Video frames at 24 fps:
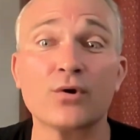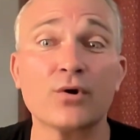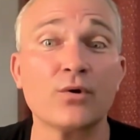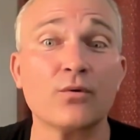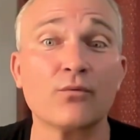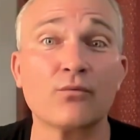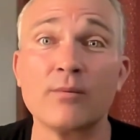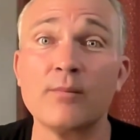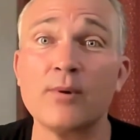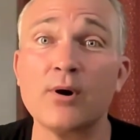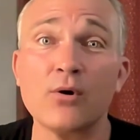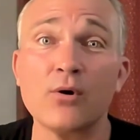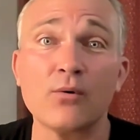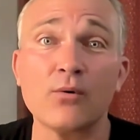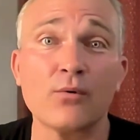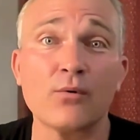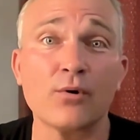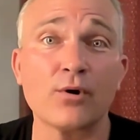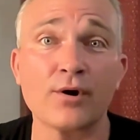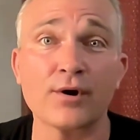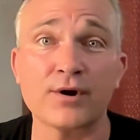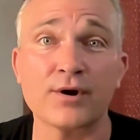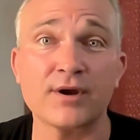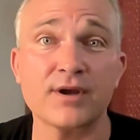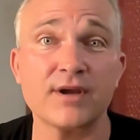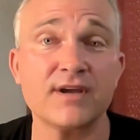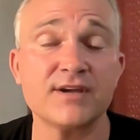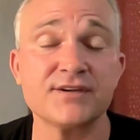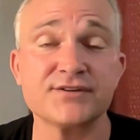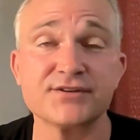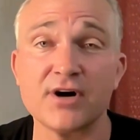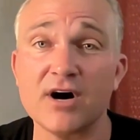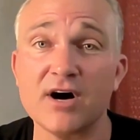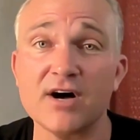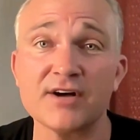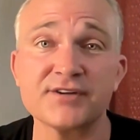remote work is
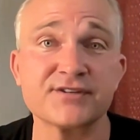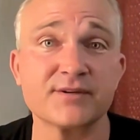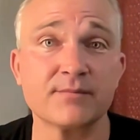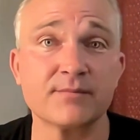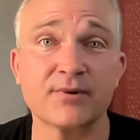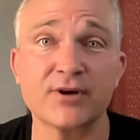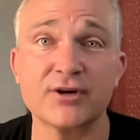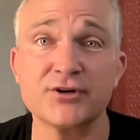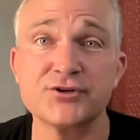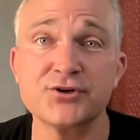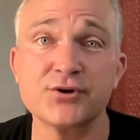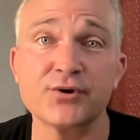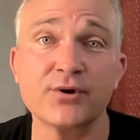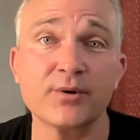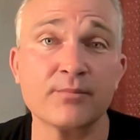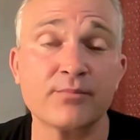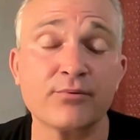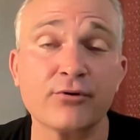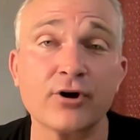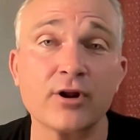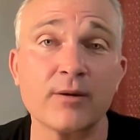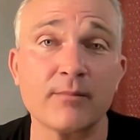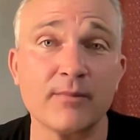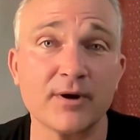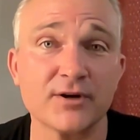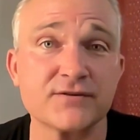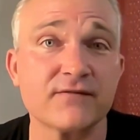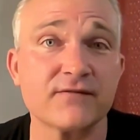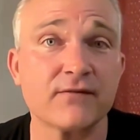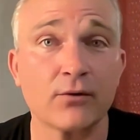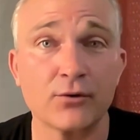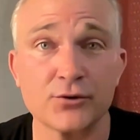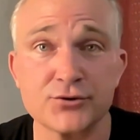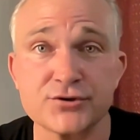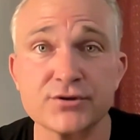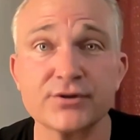awesome because you can pretty much
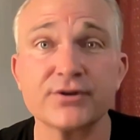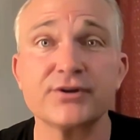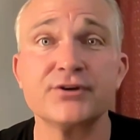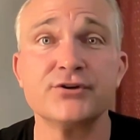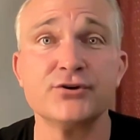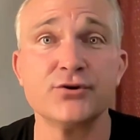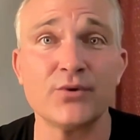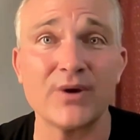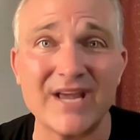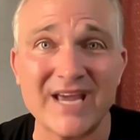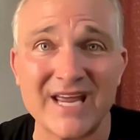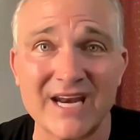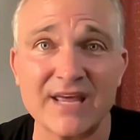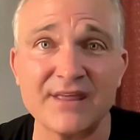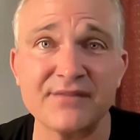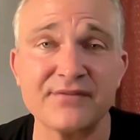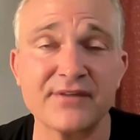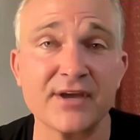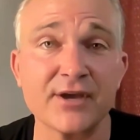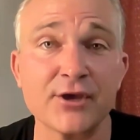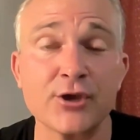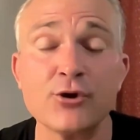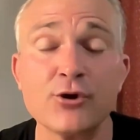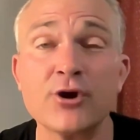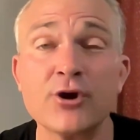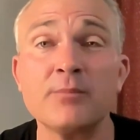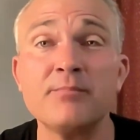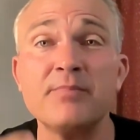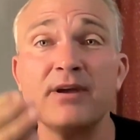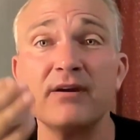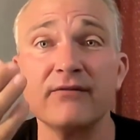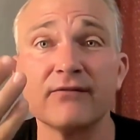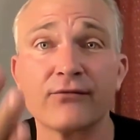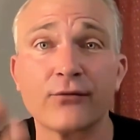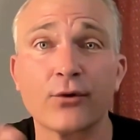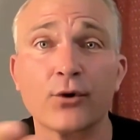virtually do anything. You can be a
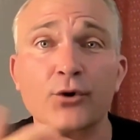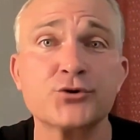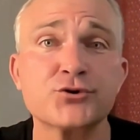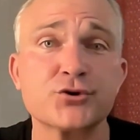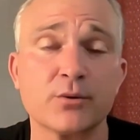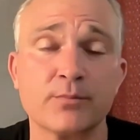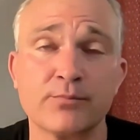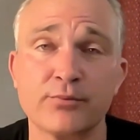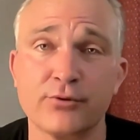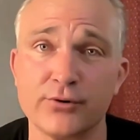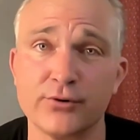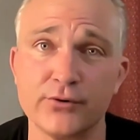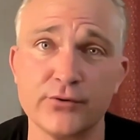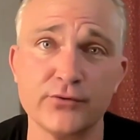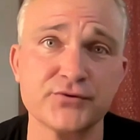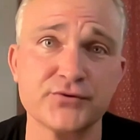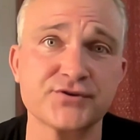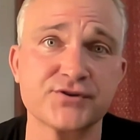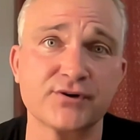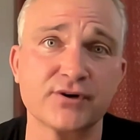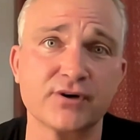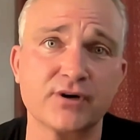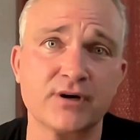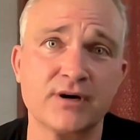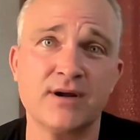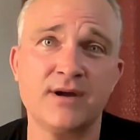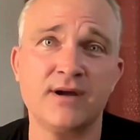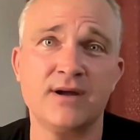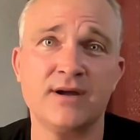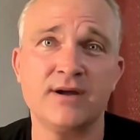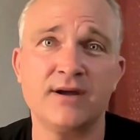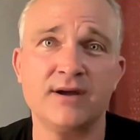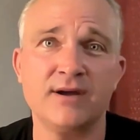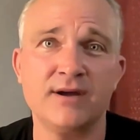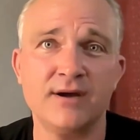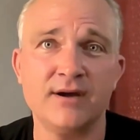virtual producer.
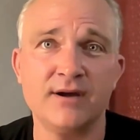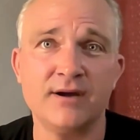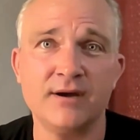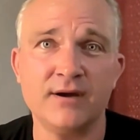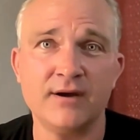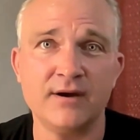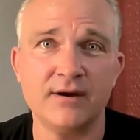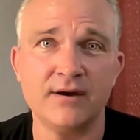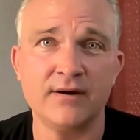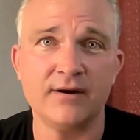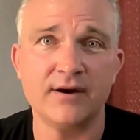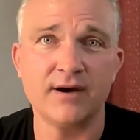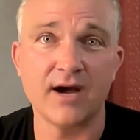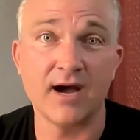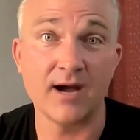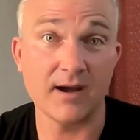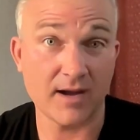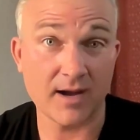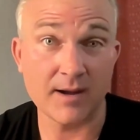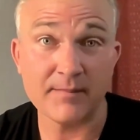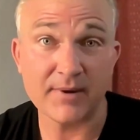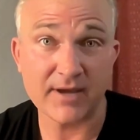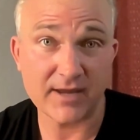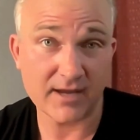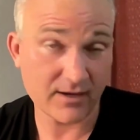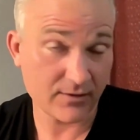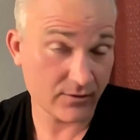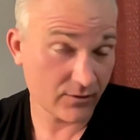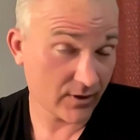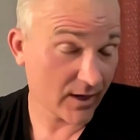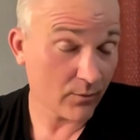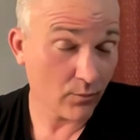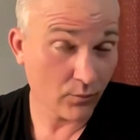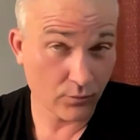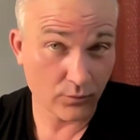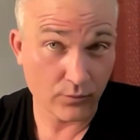I, I mean,
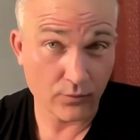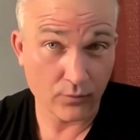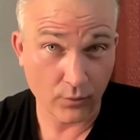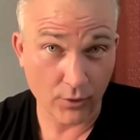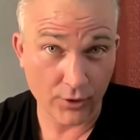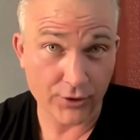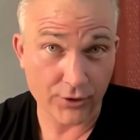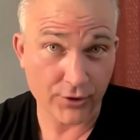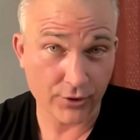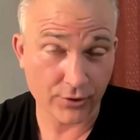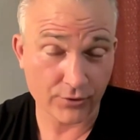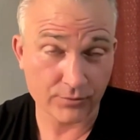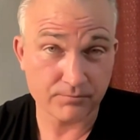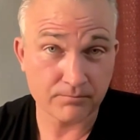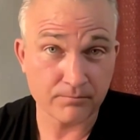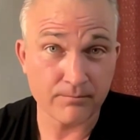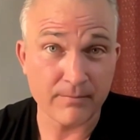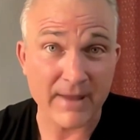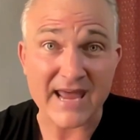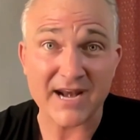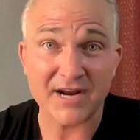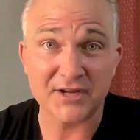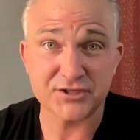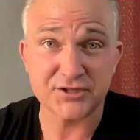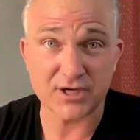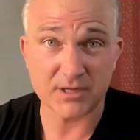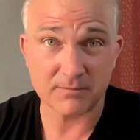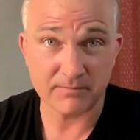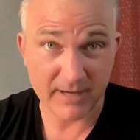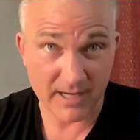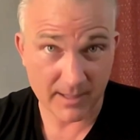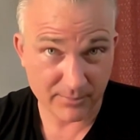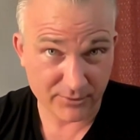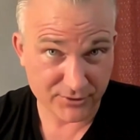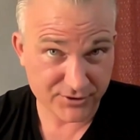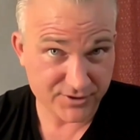like where you're managing
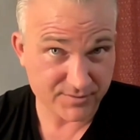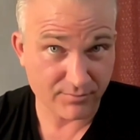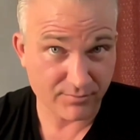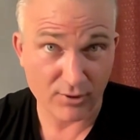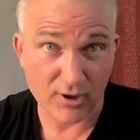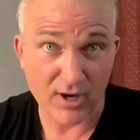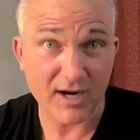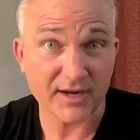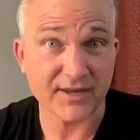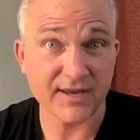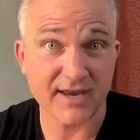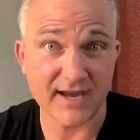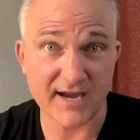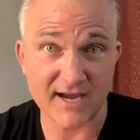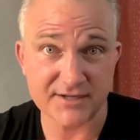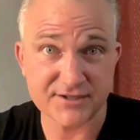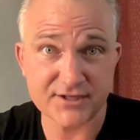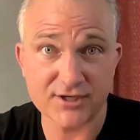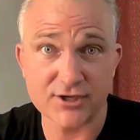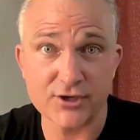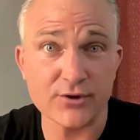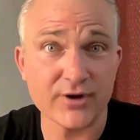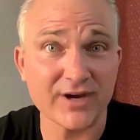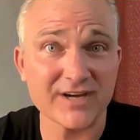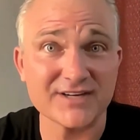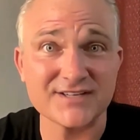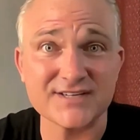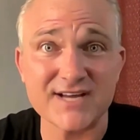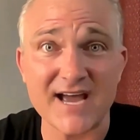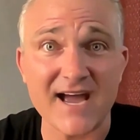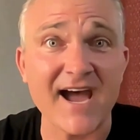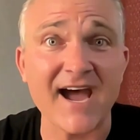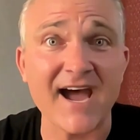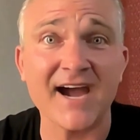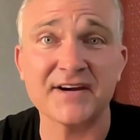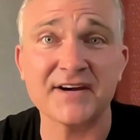people's broadcasts and you get to
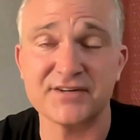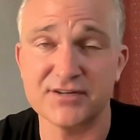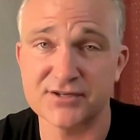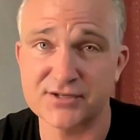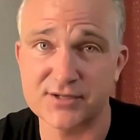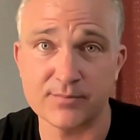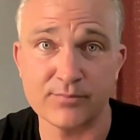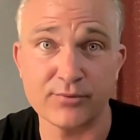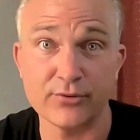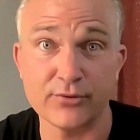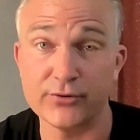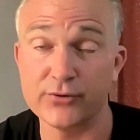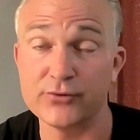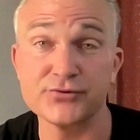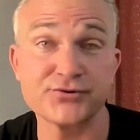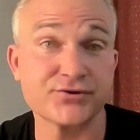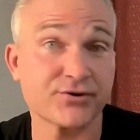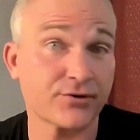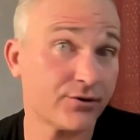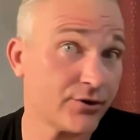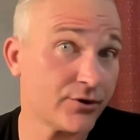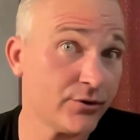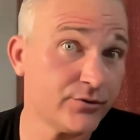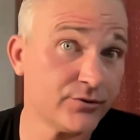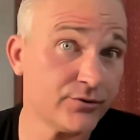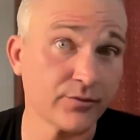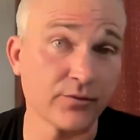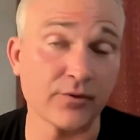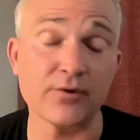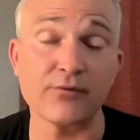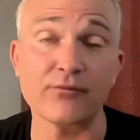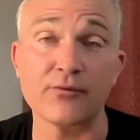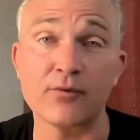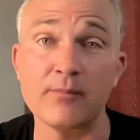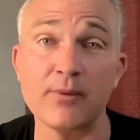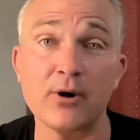act as a producer and you do
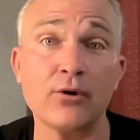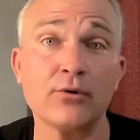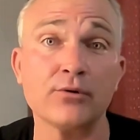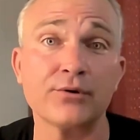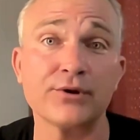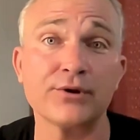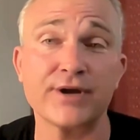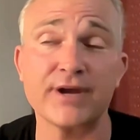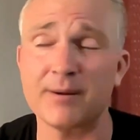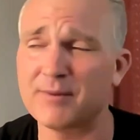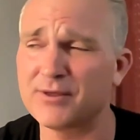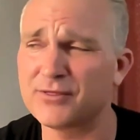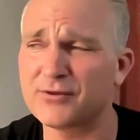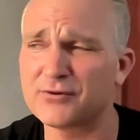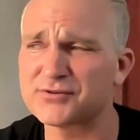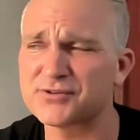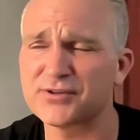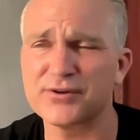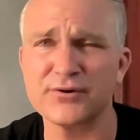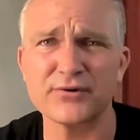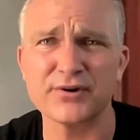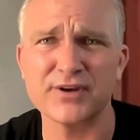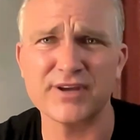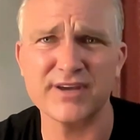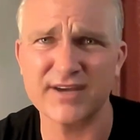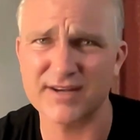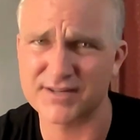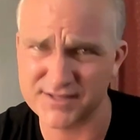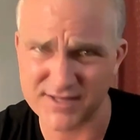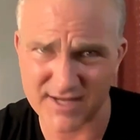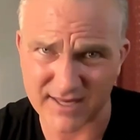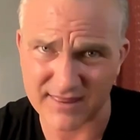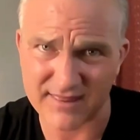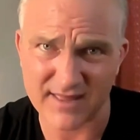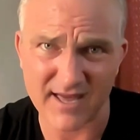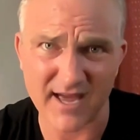it remotely. I mean, there's little gigs
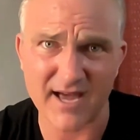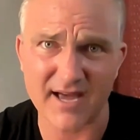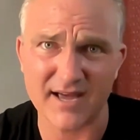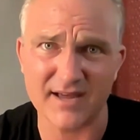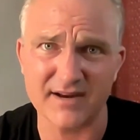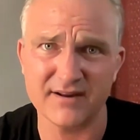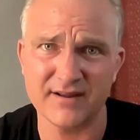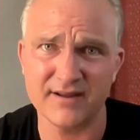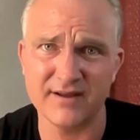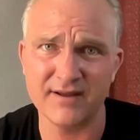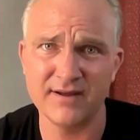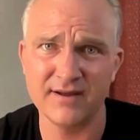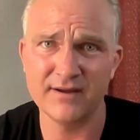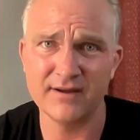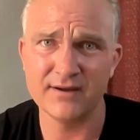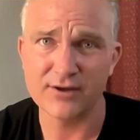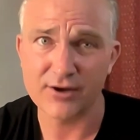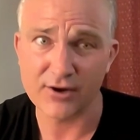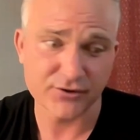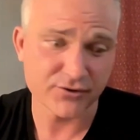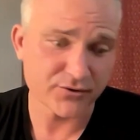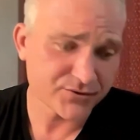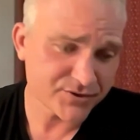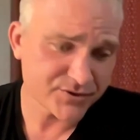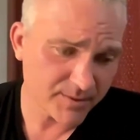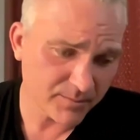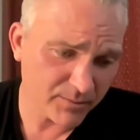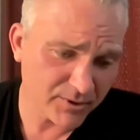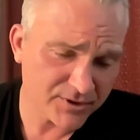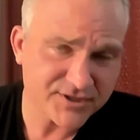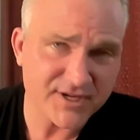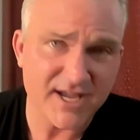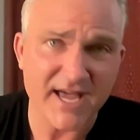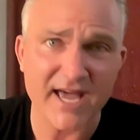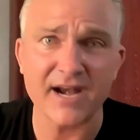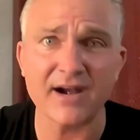like that. You do
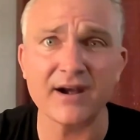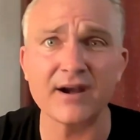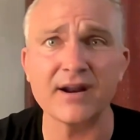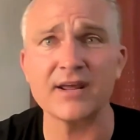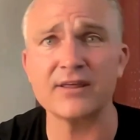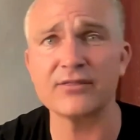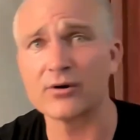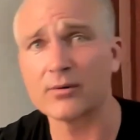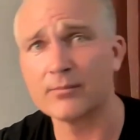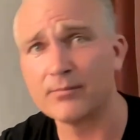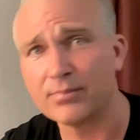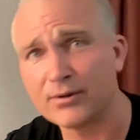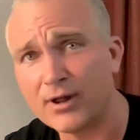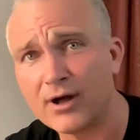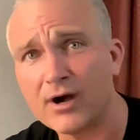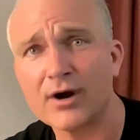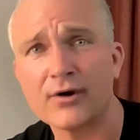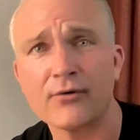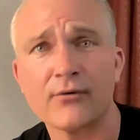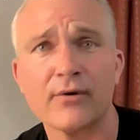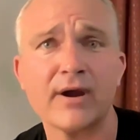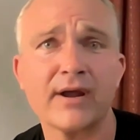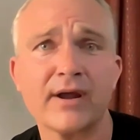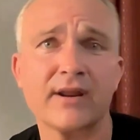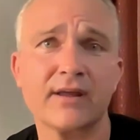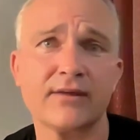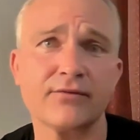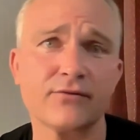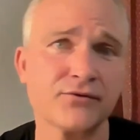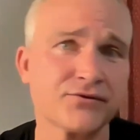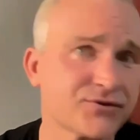someone's editing, their blog writing, their